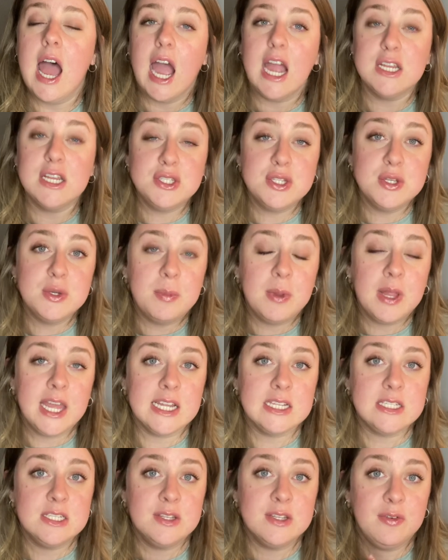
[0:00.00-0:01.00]
I do
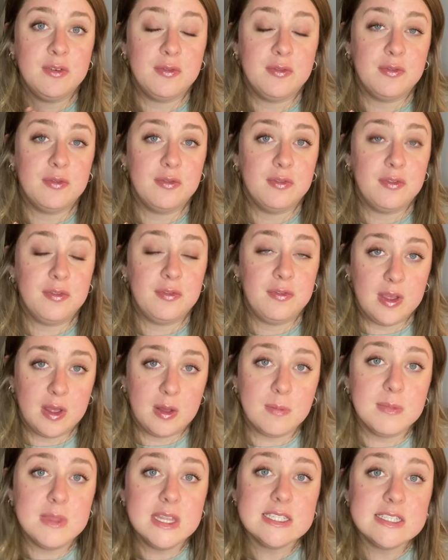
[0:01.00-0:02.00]
plan to
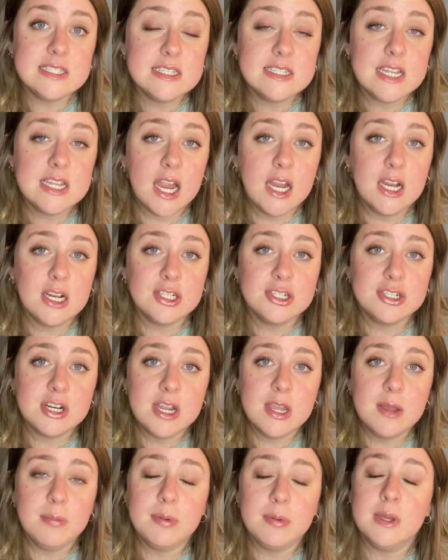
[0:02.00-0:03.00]
film this entire
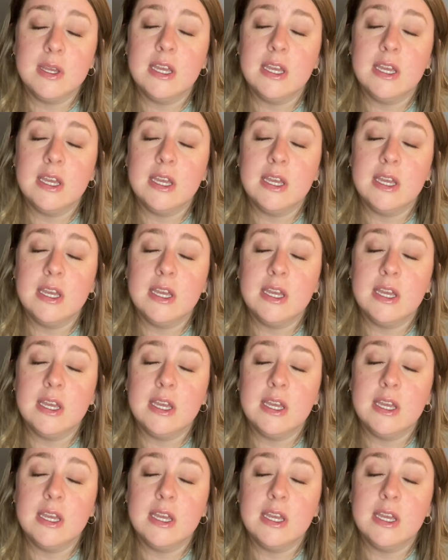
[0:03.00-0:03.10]
trip.